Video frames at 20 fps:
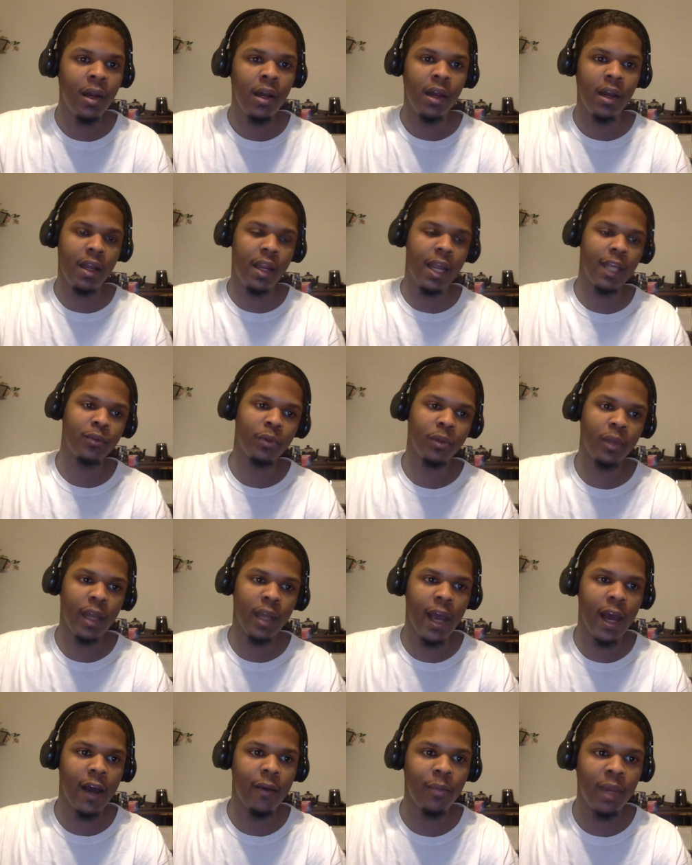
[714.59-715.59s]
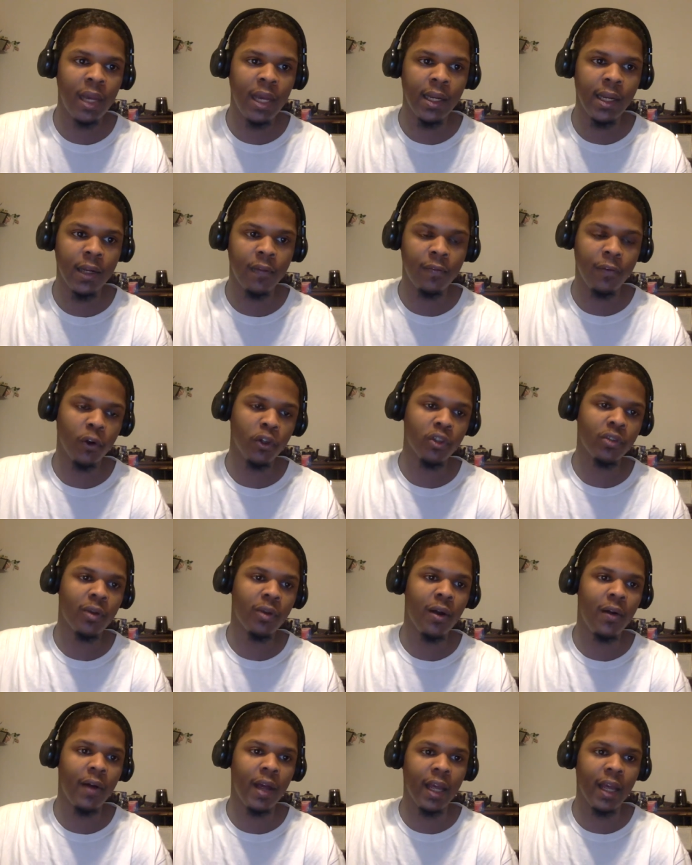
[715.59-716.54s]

and that's what they have been—a first-round